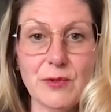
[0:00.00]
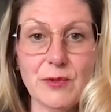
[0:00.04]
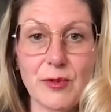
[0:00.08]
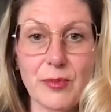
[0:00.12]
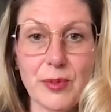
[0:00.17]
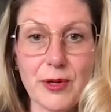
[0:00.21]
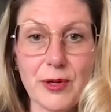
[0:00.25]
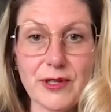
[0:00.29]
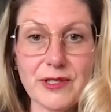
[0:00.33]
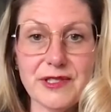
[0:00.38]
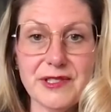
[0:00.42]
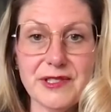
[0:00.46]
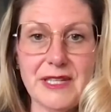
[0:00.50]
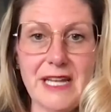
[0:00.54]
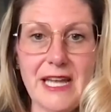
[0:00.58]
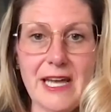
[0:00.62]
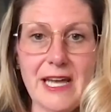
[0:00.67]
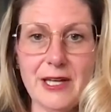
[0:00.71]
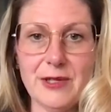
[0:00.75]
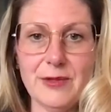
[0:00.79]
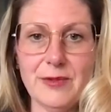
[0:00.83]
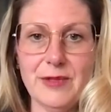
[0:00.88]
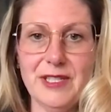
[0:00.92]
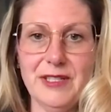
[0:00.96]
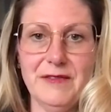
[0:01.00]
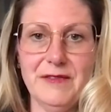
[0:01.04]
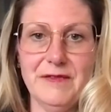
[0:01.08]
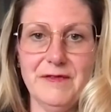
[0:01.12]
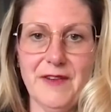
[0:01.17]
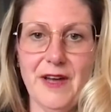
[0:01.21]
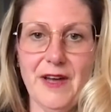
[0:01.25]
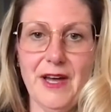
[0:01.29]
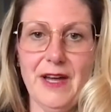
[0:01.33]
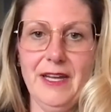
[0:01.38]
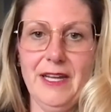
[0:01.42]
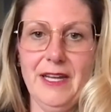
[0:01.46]
person? How do we
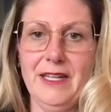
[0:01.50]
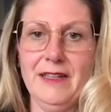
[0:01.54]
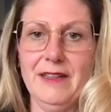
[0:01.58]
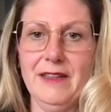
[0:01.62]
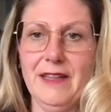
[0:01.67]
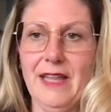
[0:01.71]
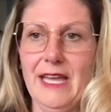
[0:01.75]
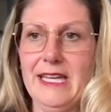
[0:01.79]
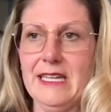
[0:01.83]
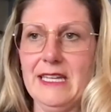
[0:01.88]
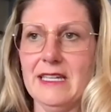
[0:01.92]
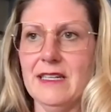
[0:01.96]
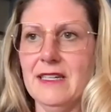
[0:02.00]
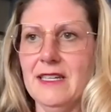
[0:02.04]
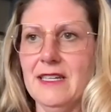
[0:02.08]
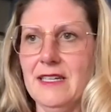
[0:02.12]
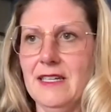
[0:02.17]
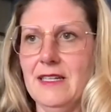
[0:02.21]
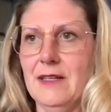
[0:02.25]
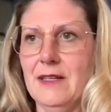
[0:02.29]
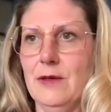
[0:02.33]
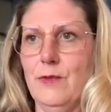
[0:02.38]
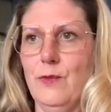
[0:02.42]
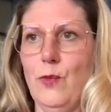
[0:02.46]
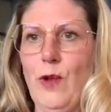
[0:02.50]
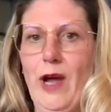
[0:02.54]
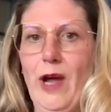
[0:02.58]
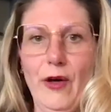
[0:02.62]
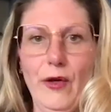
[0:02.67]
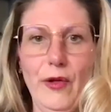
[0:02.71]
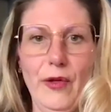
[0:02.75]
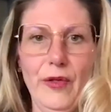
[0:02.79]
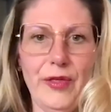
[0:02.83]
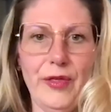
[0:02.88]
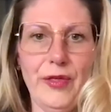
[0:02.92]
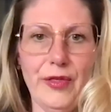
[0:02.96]
define like
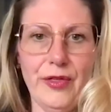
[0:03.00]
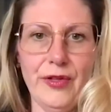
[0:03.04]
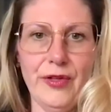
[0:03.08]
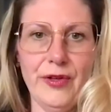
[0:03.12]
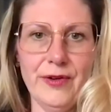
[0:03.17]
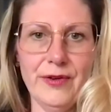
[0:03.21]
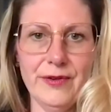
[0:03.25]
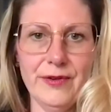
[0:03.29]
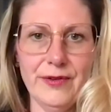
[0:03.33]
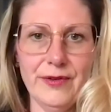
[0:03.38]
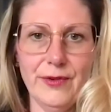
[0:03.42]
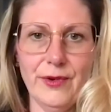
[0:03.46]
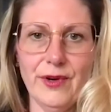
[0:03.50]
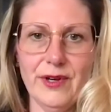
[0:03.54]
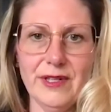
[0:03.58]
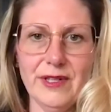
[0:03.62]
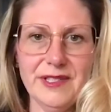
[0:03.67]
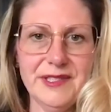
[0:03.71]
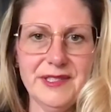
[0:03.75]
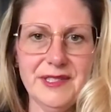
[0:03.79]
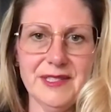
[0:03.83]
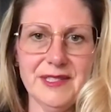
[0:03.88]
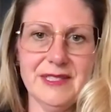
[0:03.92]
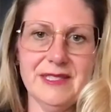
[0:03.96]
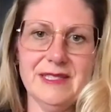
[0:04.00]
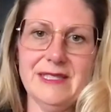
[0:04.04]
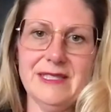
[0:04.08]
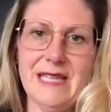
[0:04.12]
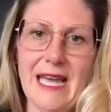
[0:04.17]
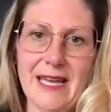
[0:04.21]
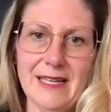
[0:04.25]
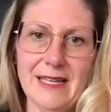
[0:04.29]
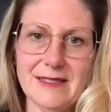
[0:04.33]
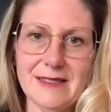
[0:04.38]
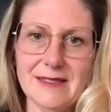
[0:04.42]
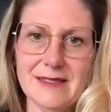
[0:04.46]
wealth or
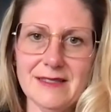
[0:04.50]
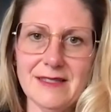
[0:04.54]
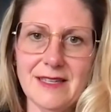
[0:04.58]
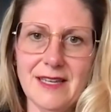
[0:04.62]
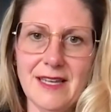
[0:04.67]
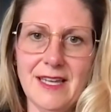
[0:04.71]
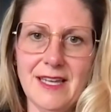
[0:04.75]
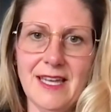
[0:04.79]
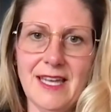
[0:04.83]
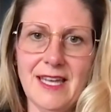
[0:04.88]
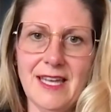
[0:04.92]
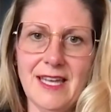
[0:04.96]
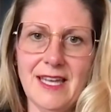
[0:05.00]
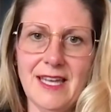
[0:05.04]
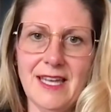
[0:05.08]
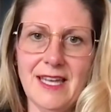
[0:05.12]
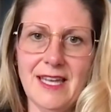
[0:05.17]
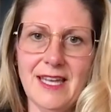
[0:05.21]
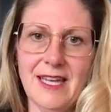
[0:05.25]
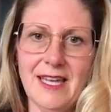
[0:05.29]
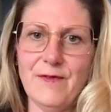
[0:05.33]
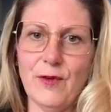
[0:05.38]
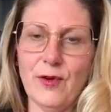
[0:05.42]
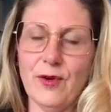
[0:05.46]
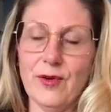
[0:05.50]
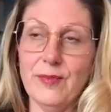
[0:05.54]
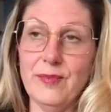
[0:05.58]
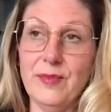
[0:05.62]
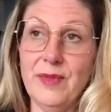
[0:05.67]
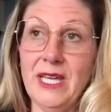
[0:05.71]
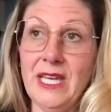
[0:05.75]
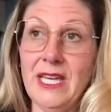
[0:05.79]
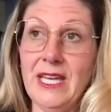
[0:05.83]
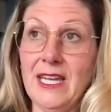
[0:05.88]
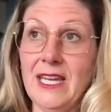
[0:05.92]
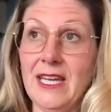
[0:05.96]
success? And for
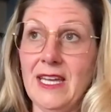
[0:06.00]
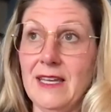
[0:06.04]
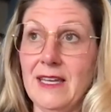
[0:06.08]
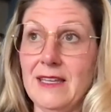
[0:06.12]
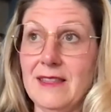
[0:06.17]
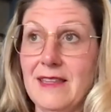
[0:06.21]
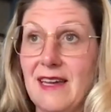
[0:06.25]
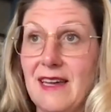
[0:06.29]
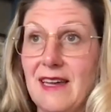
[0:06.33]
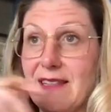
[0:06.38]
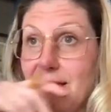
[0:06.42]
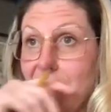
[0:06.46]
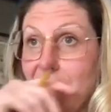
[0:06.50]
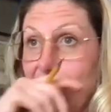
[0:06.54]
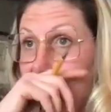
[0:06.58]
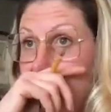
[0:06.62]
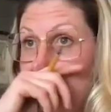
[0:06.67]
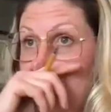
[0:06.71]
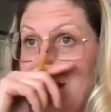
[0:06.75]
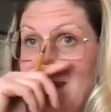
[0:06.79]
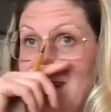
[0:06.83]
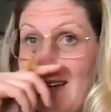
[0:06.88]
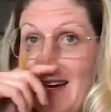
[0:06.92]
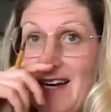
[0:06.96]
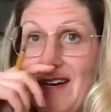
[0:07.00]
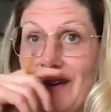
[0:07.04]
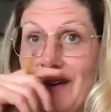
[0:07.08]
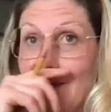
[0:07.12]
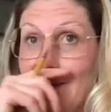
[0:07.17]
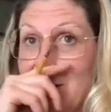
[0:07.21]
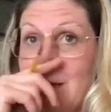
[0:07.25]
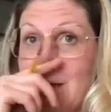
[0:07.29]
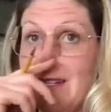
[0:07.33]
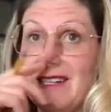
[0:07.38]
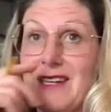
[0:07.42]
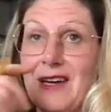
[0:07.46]
me, that led me
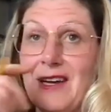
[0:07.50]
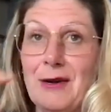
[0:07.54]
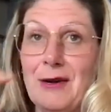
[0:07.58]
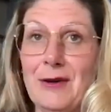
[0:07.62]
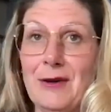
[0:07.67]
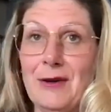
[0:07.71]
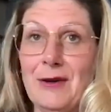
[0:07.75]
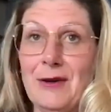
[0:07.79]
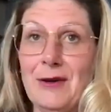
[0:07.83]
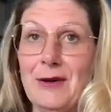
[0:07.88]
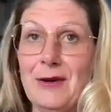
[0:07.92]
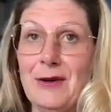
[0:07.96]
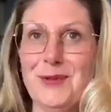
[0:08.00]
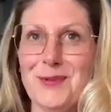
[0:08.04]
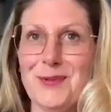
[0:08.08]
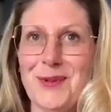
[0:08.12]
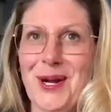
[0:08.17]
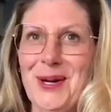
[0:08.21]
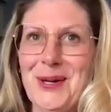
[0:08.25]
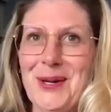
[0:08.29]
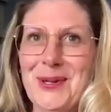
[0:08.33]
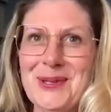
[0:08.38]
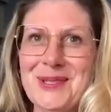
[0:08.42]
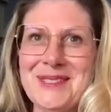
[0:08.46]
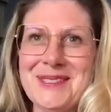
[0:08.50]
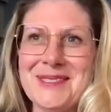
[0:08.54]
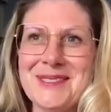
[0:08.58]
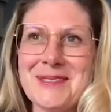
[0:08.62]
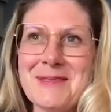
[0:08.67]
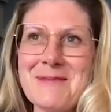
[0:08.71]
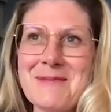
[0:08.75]
down, a few roads,